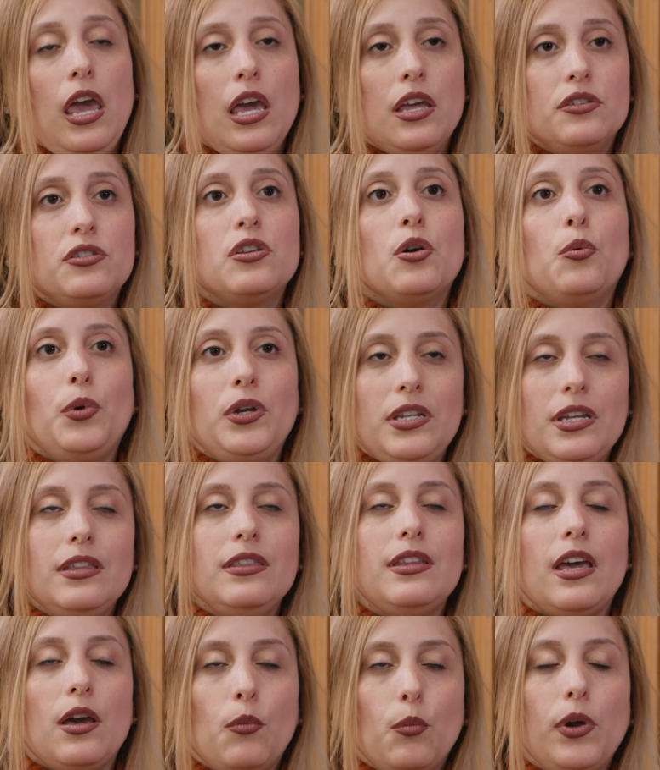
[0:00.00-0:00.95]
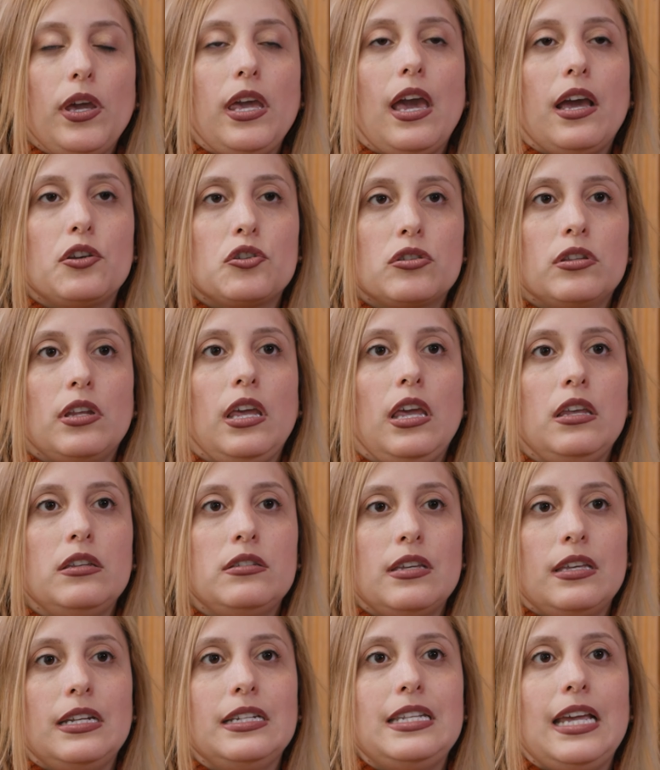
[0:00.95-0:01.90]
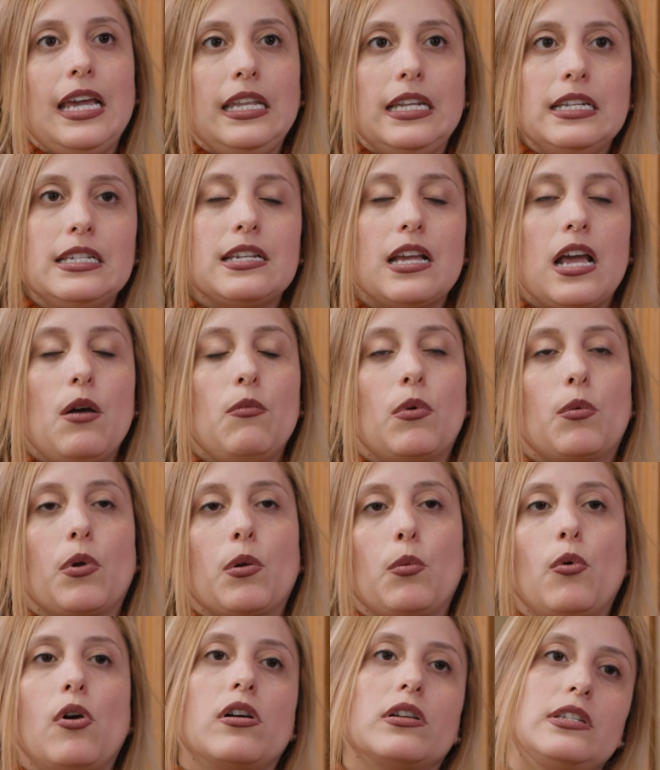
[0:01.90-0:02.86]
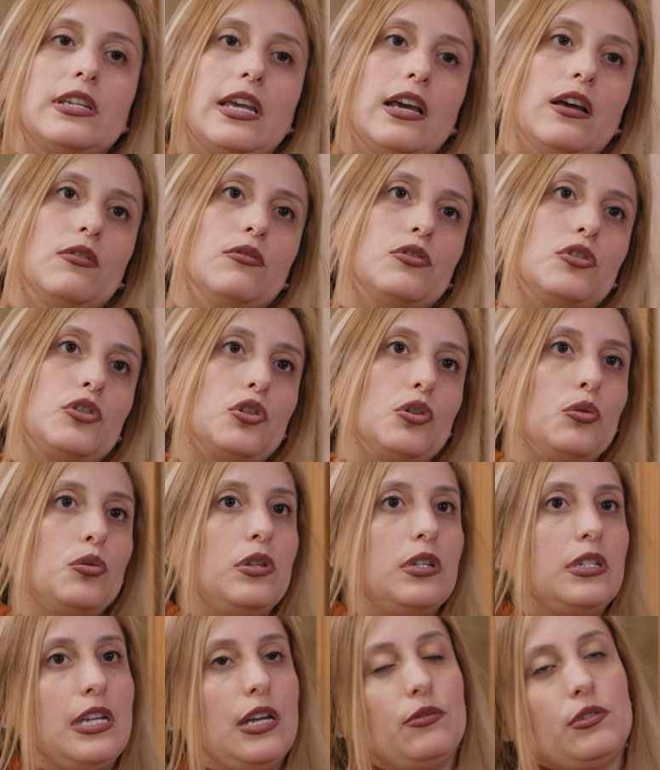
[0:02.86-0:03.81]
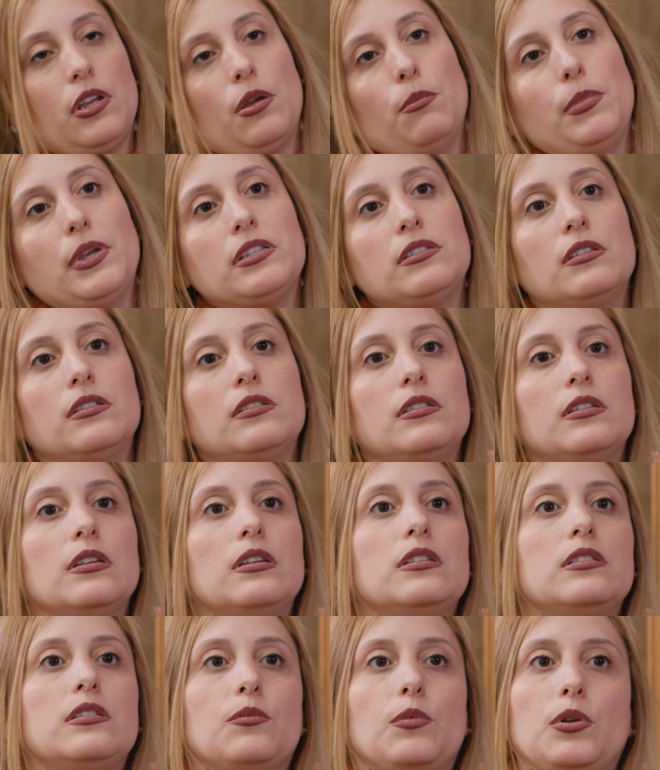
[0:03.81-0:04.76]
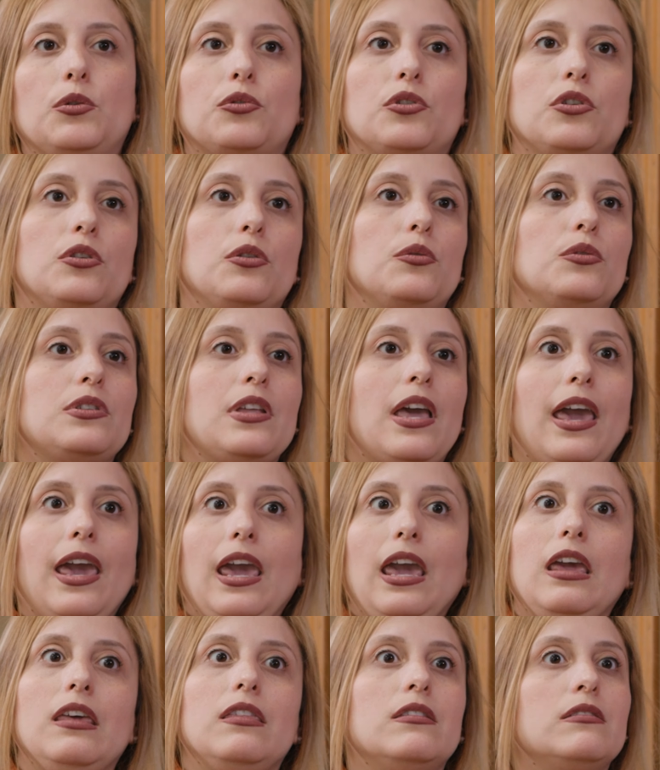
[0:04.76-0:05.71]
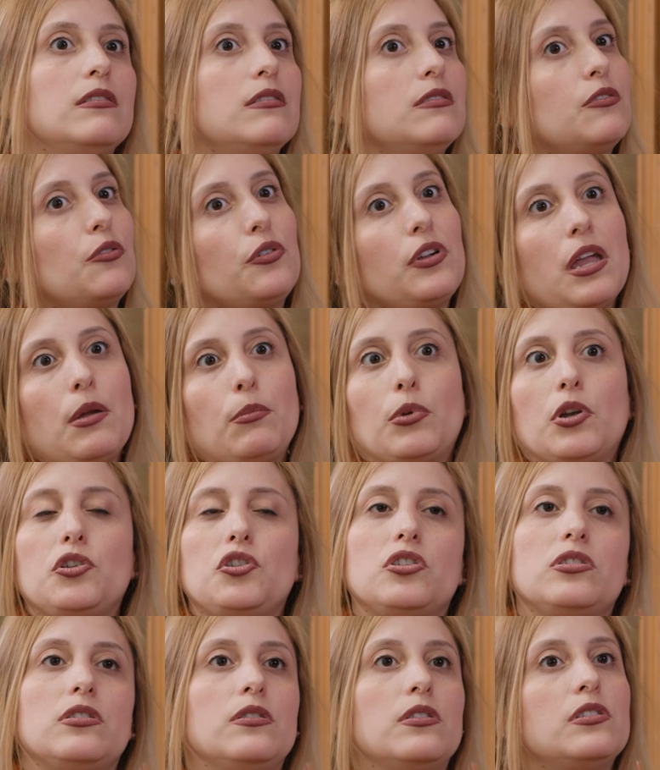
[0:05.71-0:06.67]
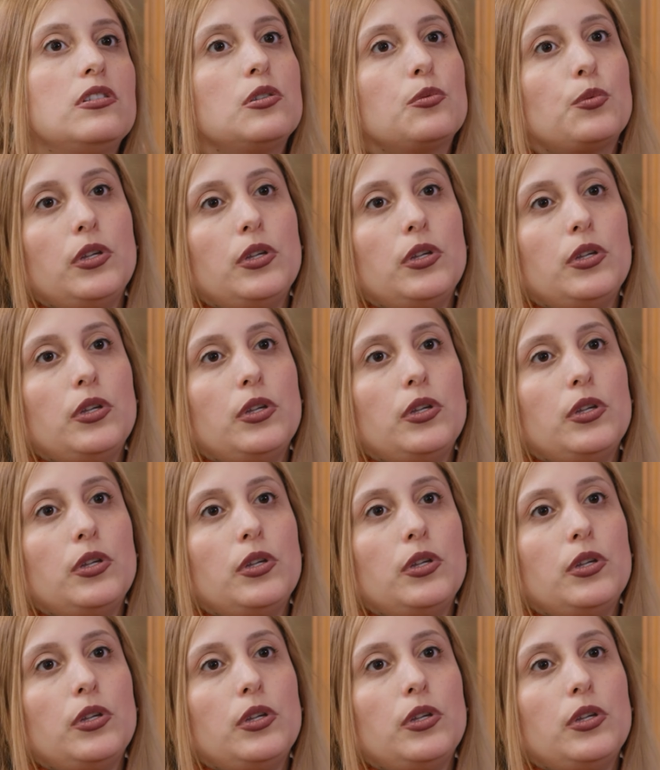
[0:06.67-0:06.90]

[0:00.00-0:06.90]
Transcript: And so we did that. We actually set a date and time where we walked down to the downtown businesses and we introduced, hey, this is Create Bridges and this is